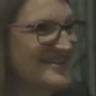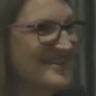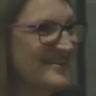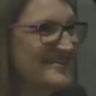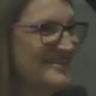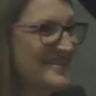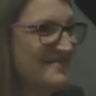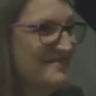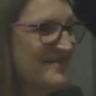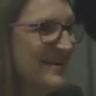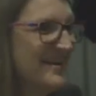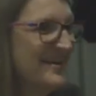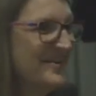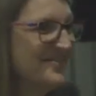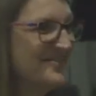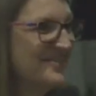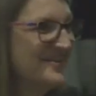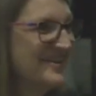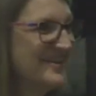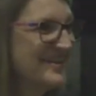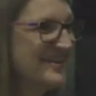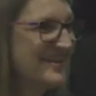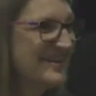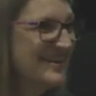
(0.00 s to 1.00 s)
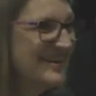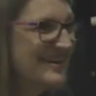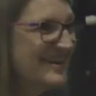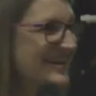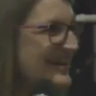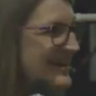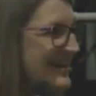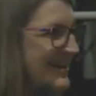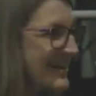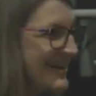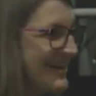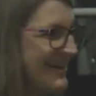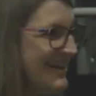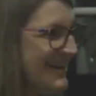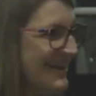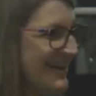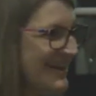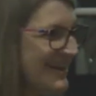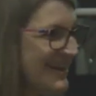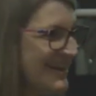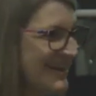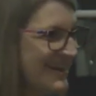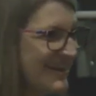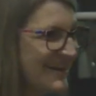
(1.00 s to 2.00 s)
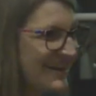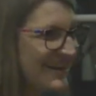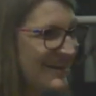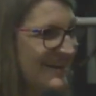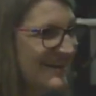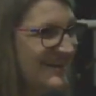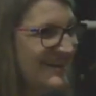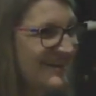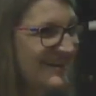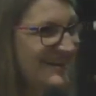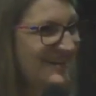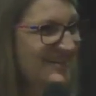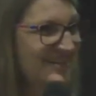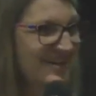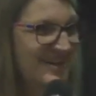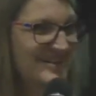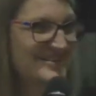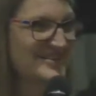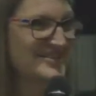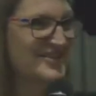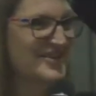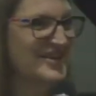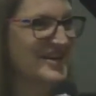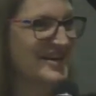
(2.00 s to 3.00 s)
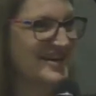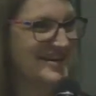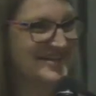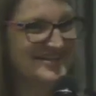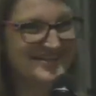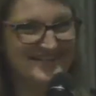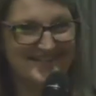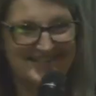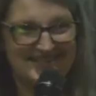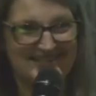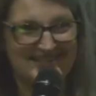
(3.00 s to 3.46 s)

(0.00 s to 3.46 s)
Somebody over here? Thought I saw a hand.